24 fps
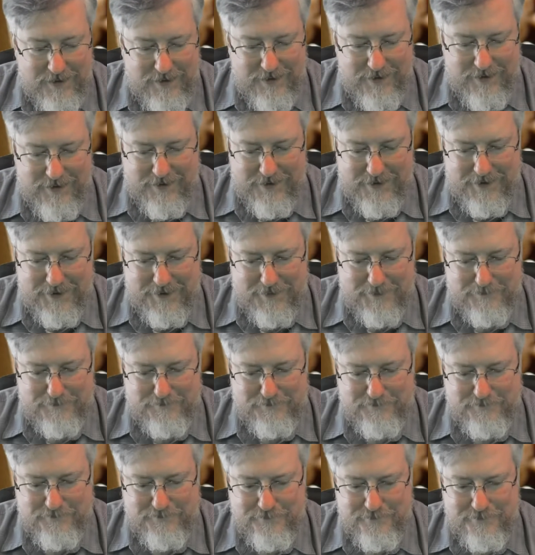
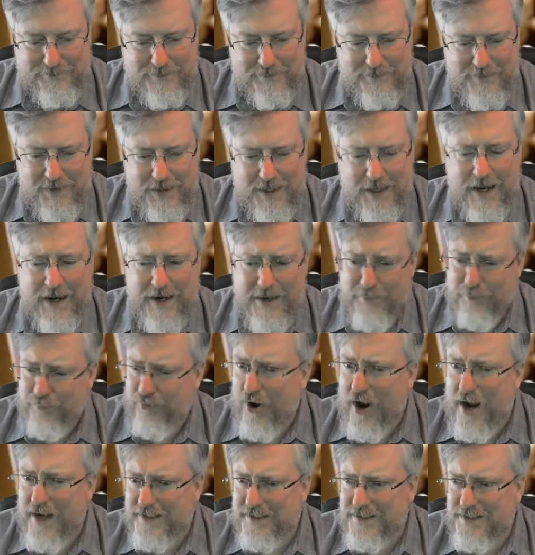And in
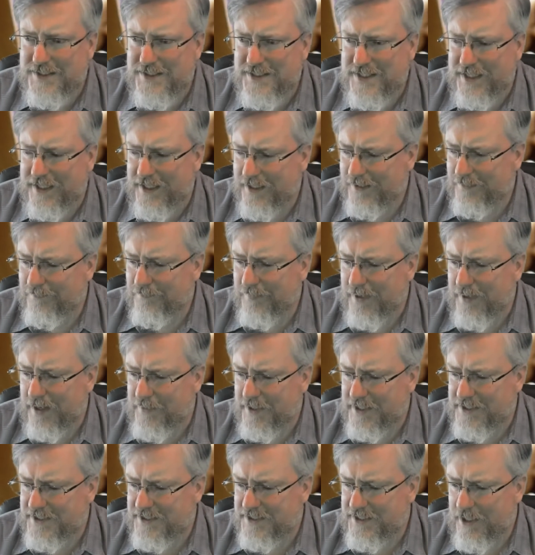practicing it by
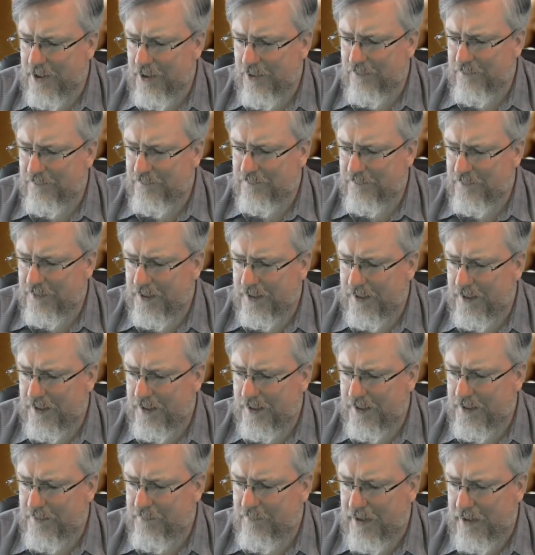myself
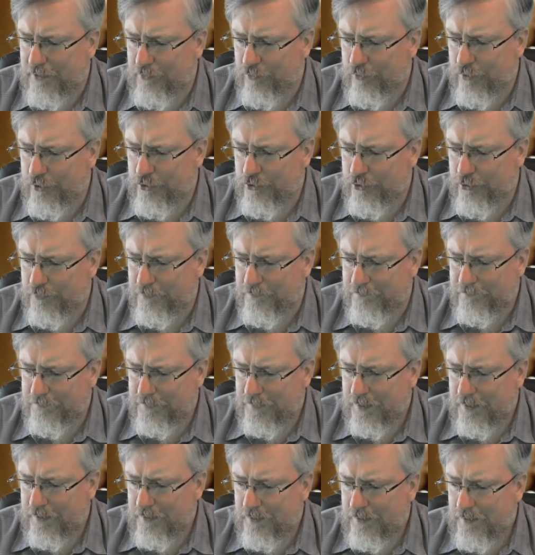in my room,
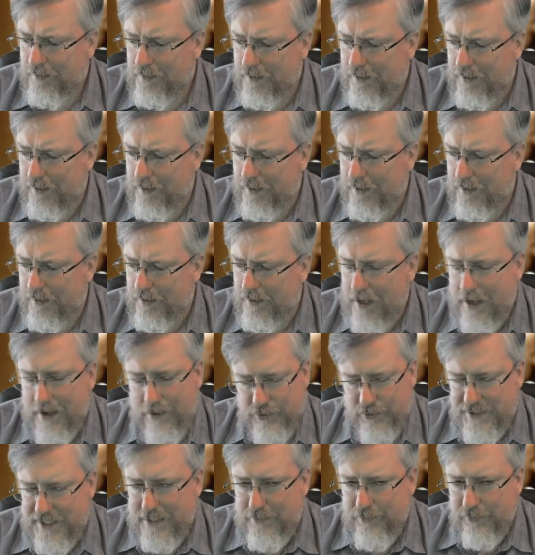I
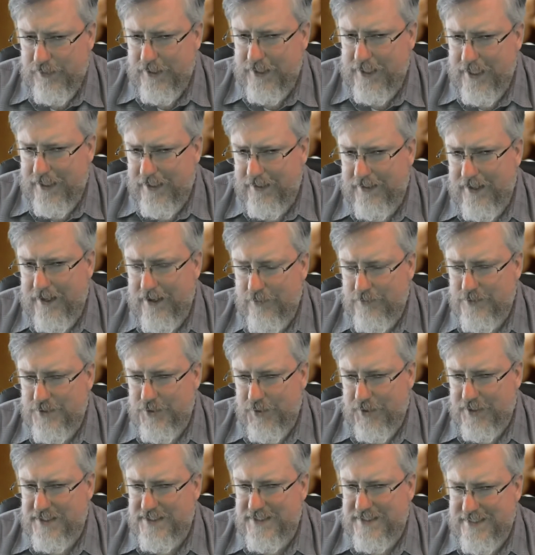was able to get it down to
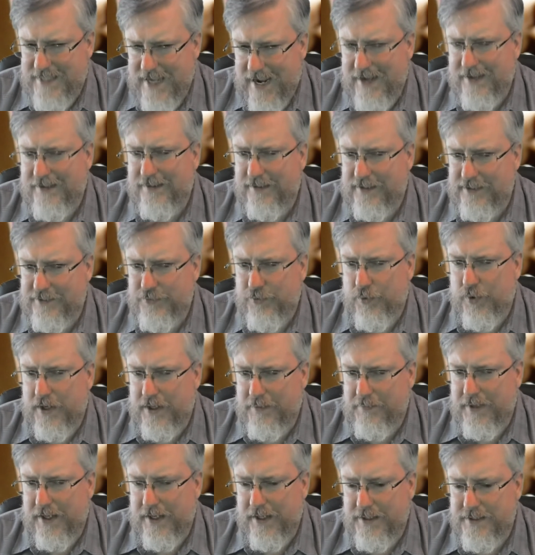exactly 20
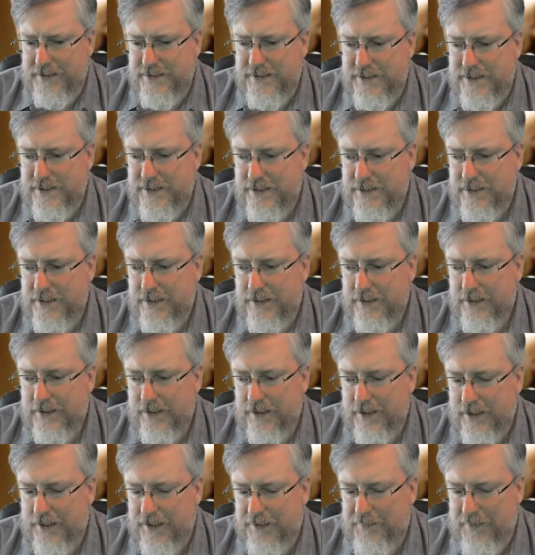minutes.
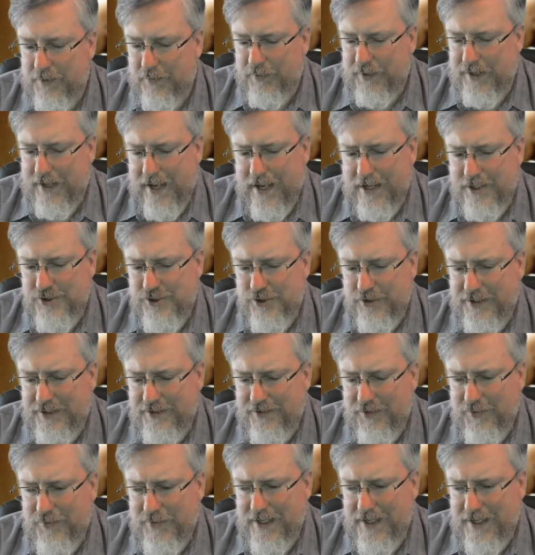But when actually
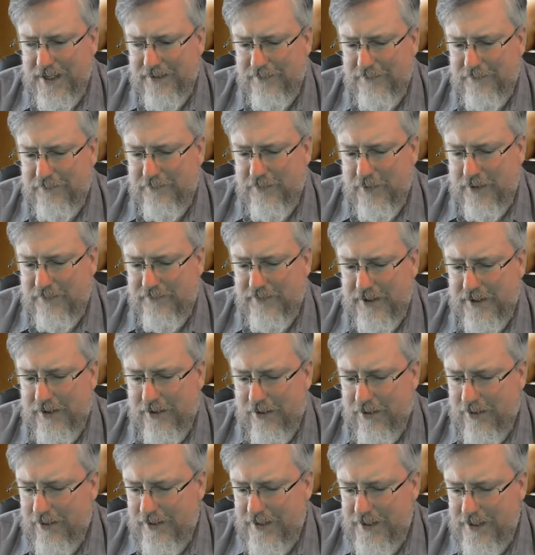doing it in front of an
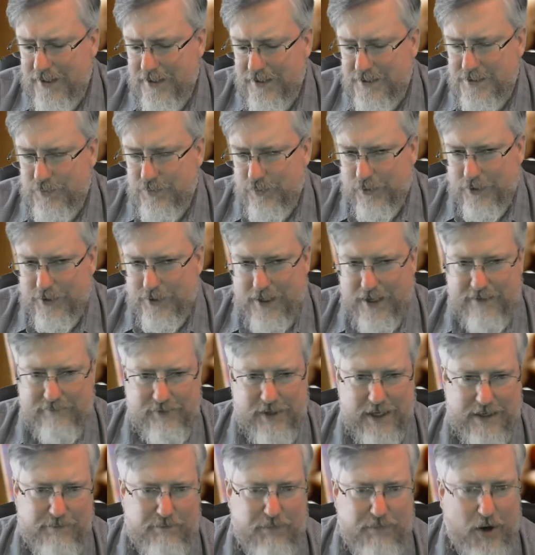audience where you have
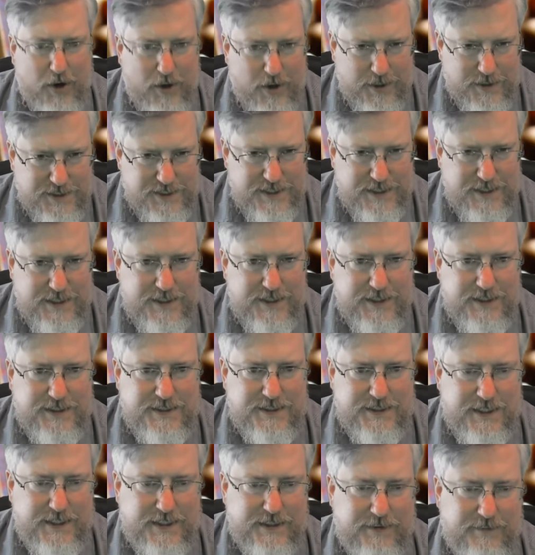
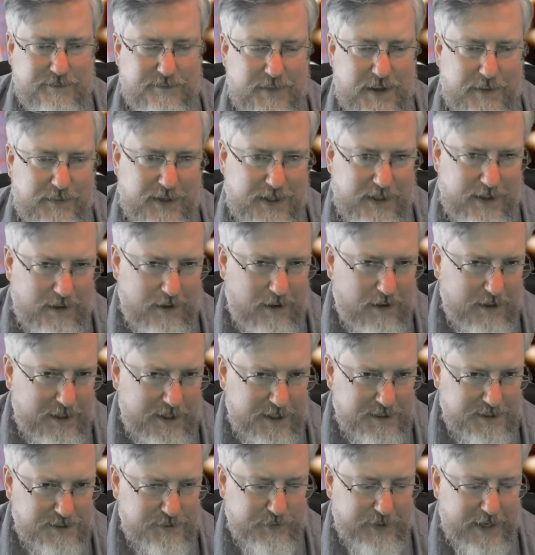pauses and maybe
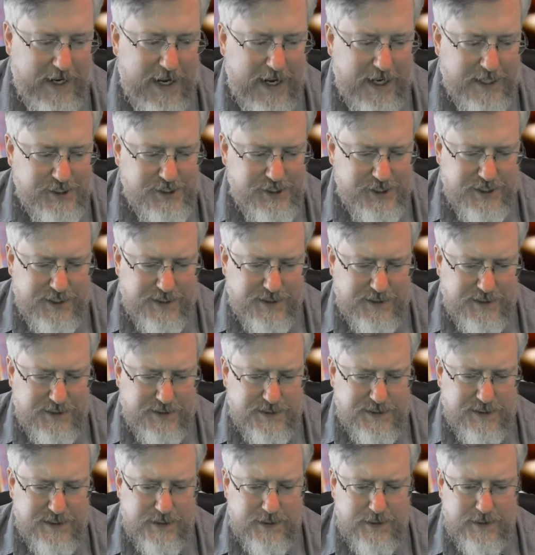audience
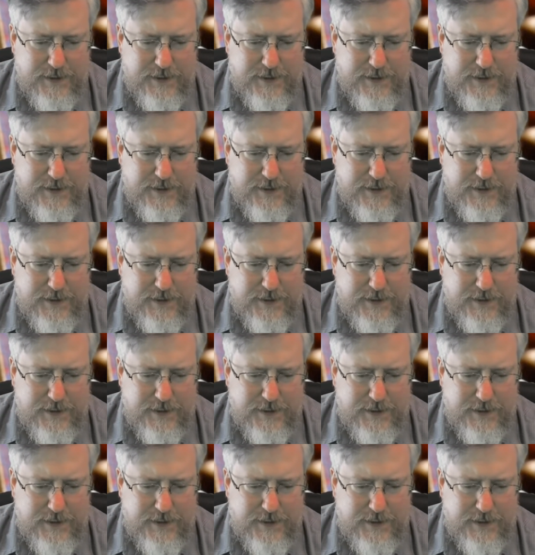reactions,